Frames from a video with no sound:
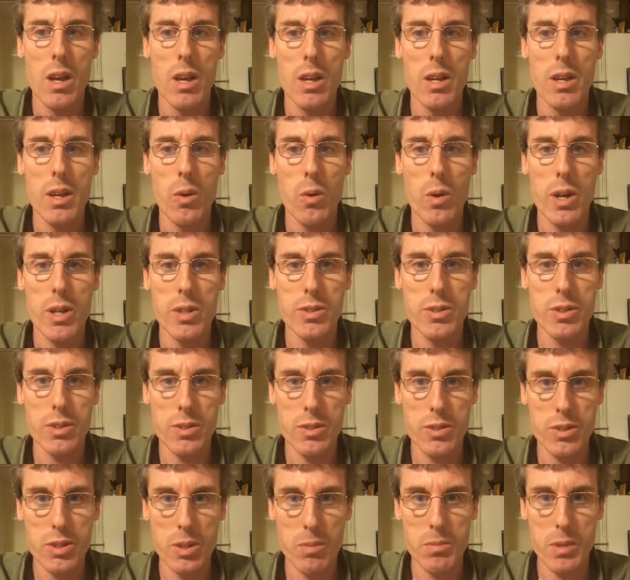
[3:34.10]
Anyways,
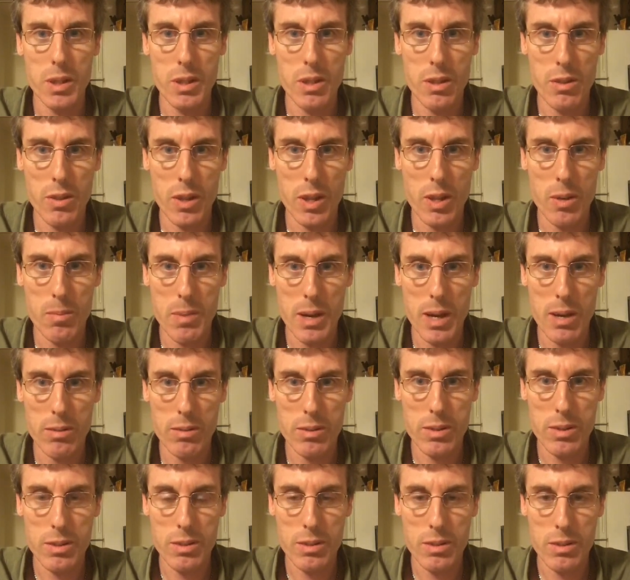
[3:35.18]
something to think
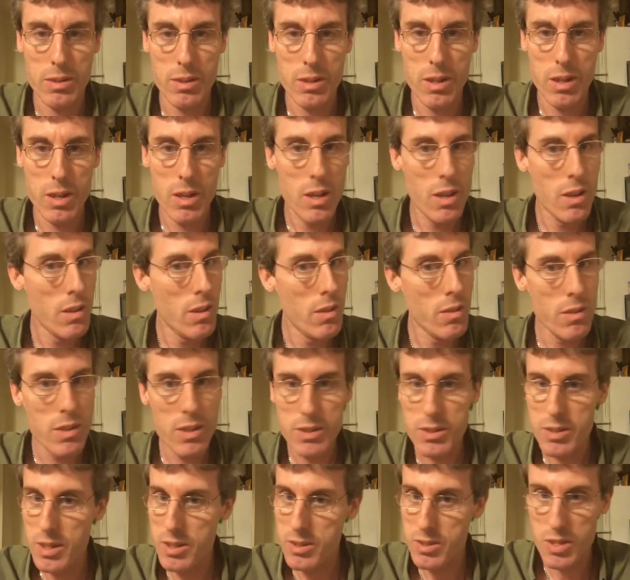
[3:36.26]
about.
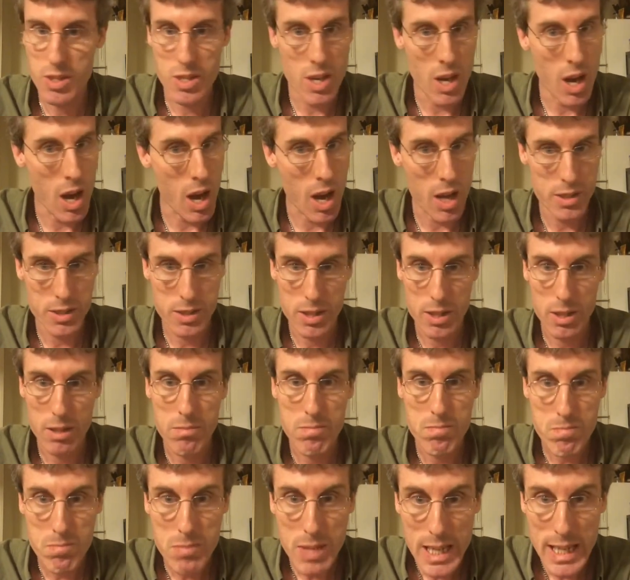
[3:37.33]
This is not
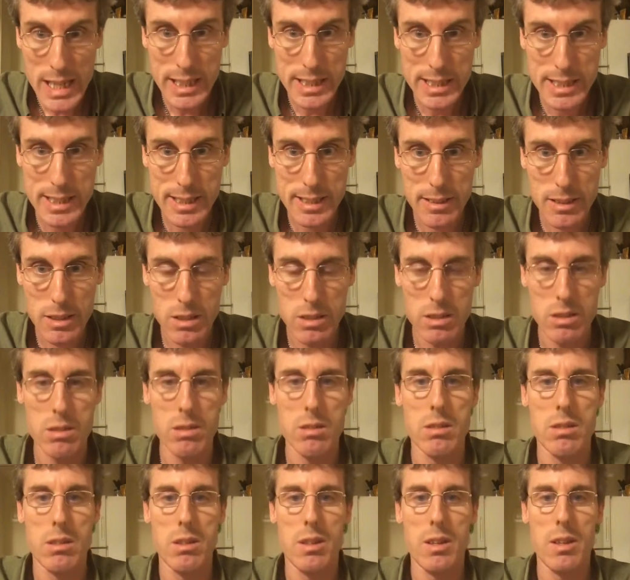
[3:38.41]
meat.
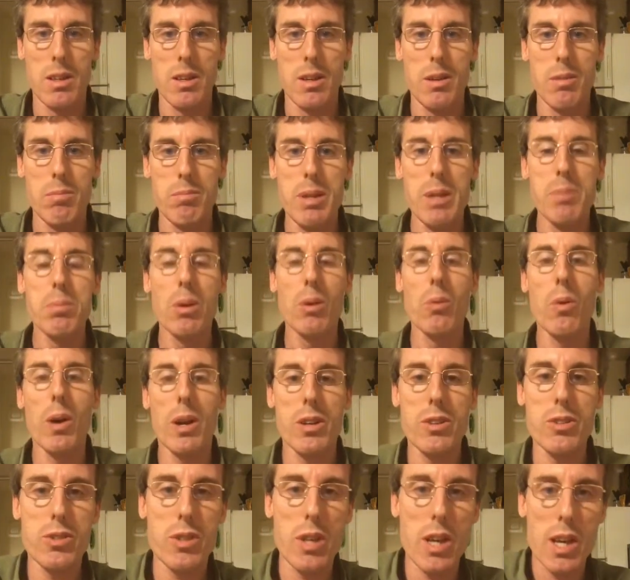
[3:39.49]
People want
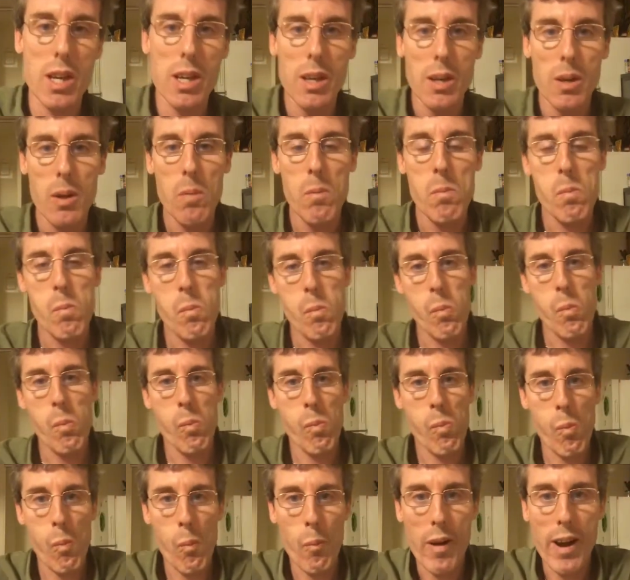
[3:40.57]
to say,
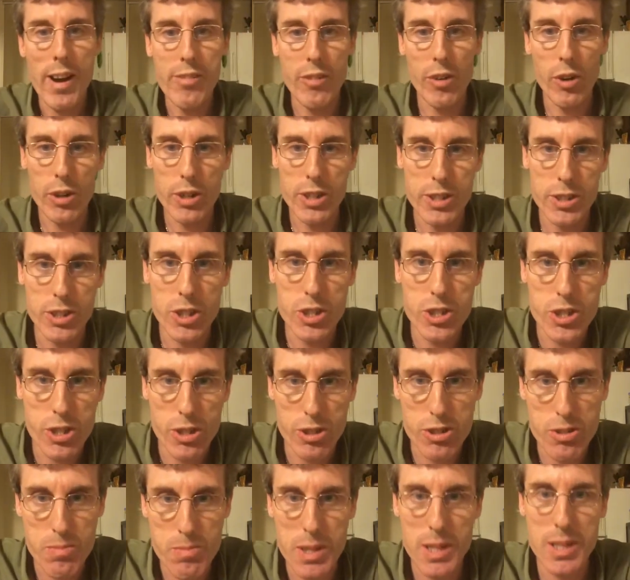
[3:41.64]
I've heard it in the
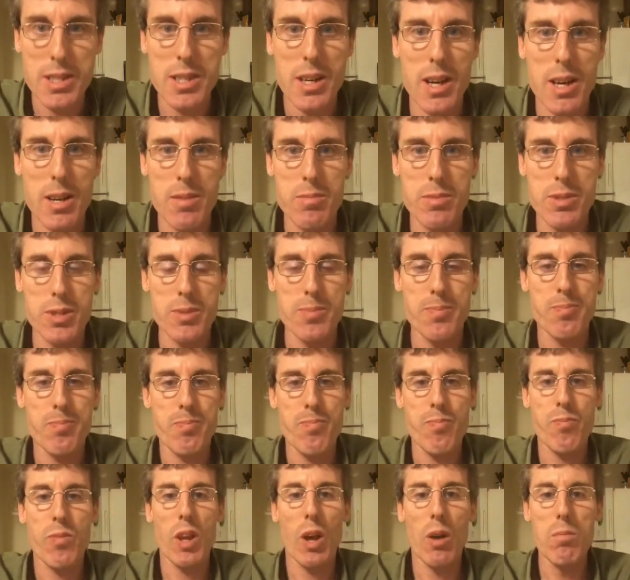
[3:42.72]
church many times,
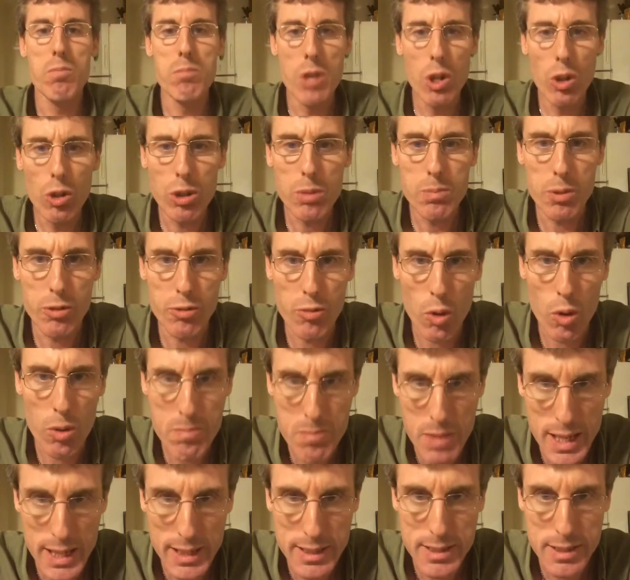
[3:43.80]
milk before
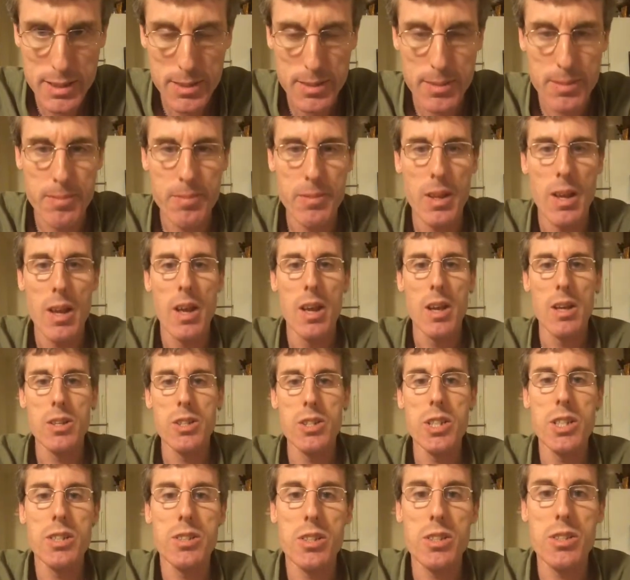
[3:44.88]
meat.
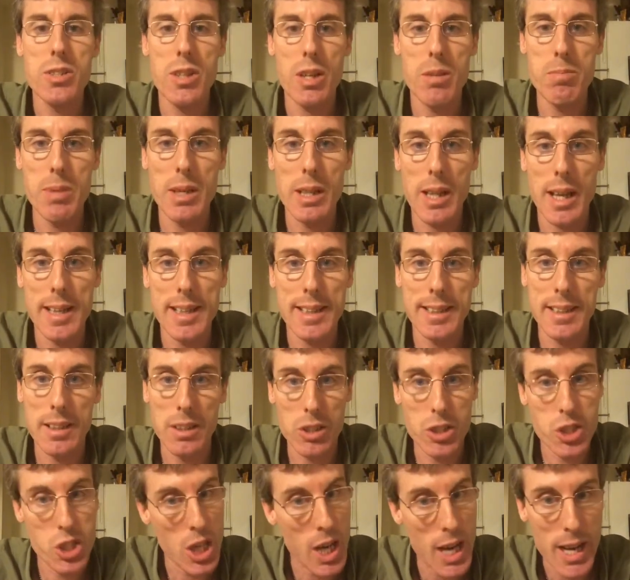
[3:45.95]
Jesus said, be like a
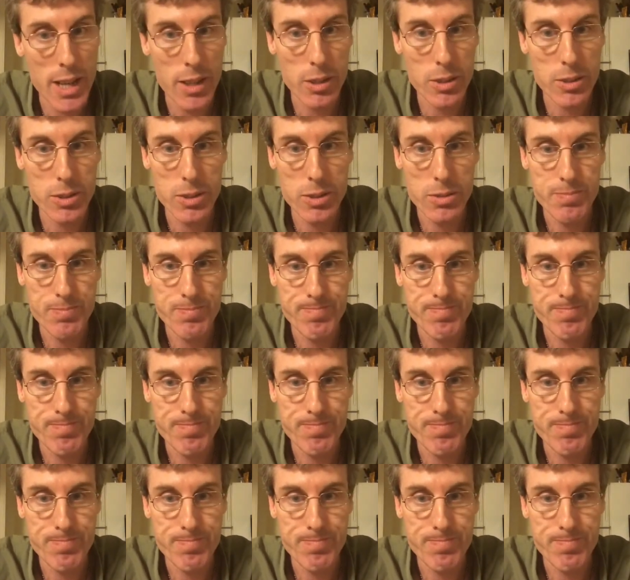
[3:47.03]
little child.